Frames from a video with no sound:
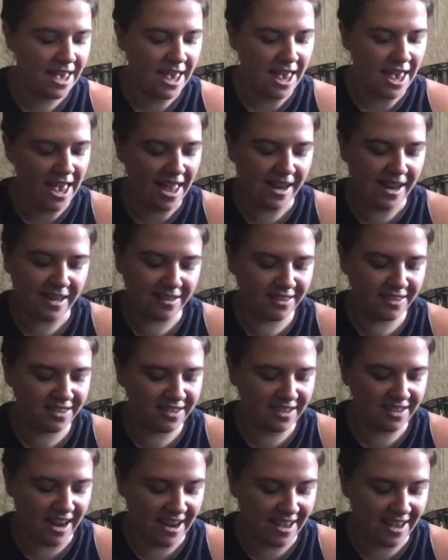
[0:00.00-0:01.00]
an
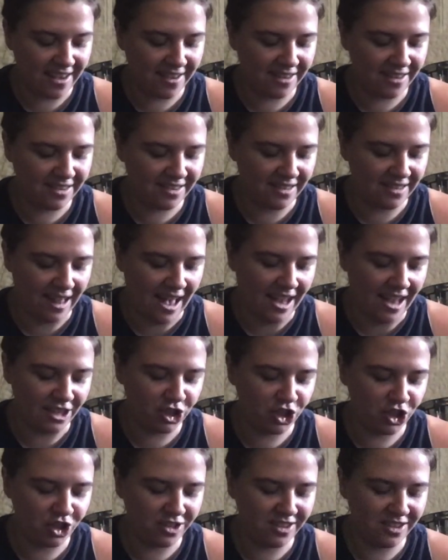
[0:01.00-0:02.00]
aesthetic
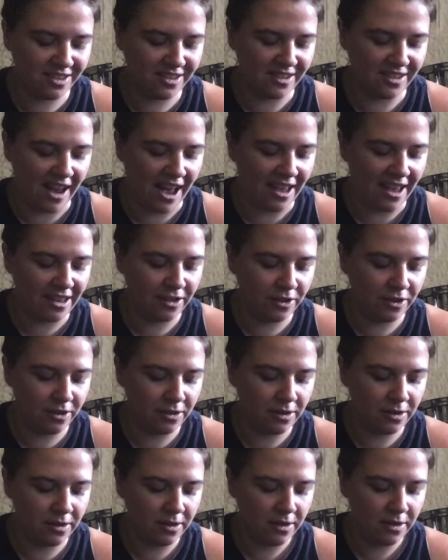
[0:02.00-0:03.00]
slash
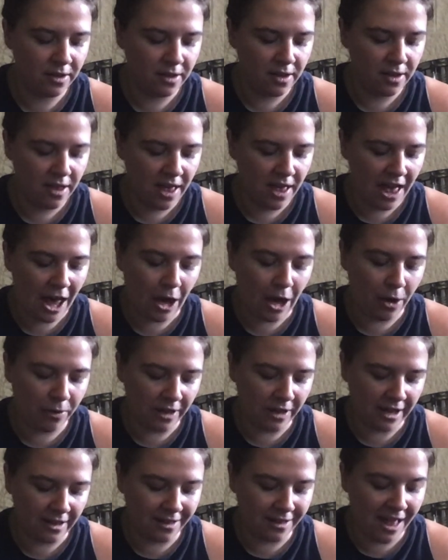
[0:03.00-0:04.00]
style. How
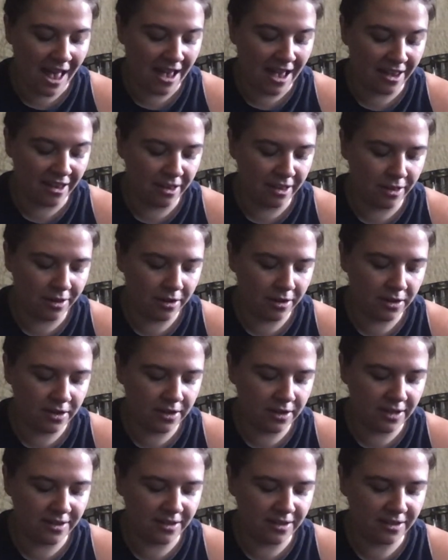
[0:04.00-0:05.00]
like lagging look
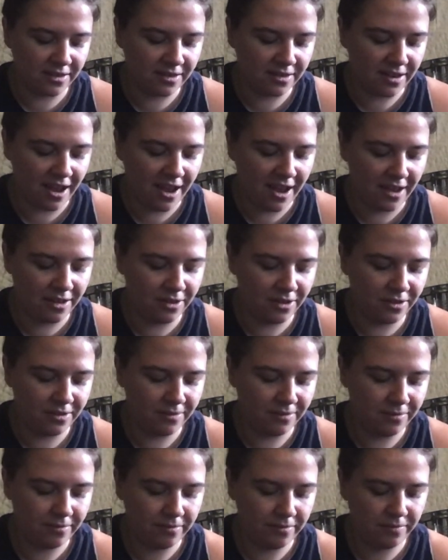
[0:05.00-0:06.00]
is a style
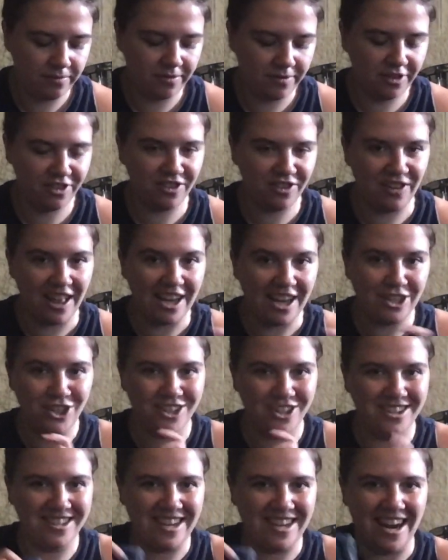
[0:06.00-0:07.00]
slash
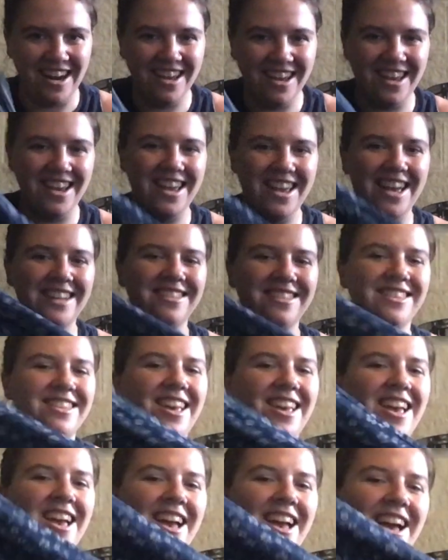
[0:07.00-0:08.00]
aesthetic, I guess.
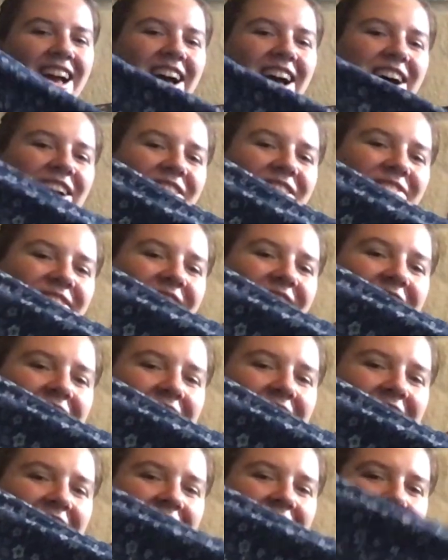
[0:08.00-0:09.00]

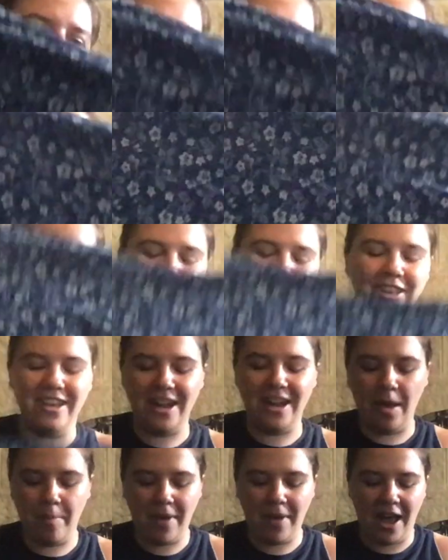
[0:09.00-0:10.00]
And if you look it
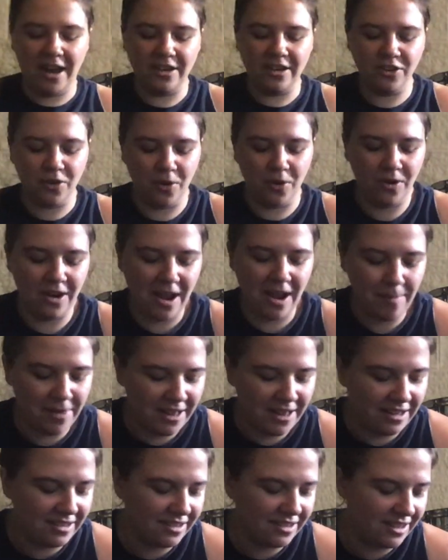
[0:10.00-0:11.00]
up, cottagecore, I mean,
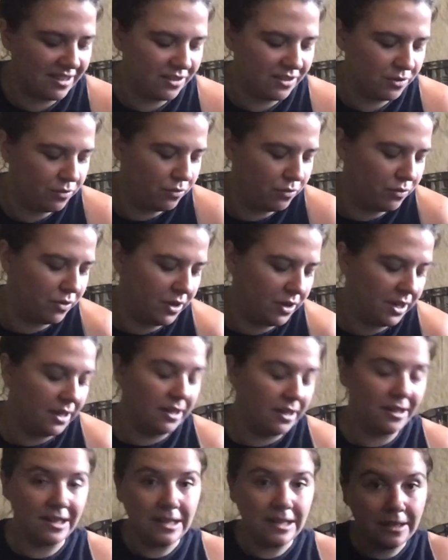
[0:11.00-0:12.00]
this doesn't
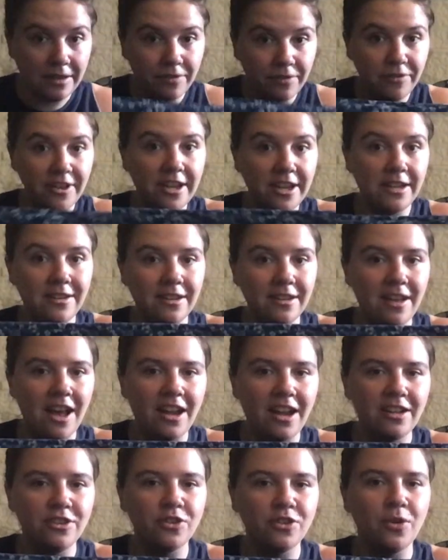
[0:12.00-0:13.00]
really fit into
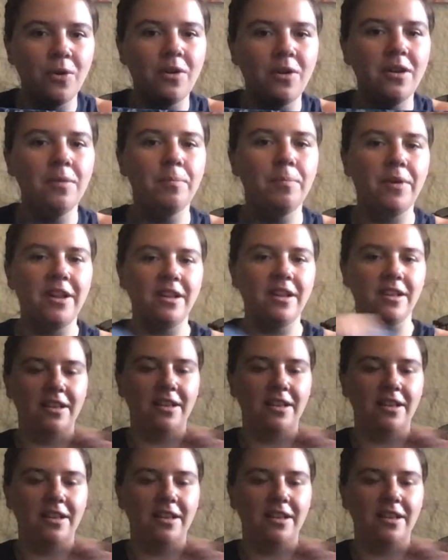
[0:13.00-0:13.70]
cottagecore, but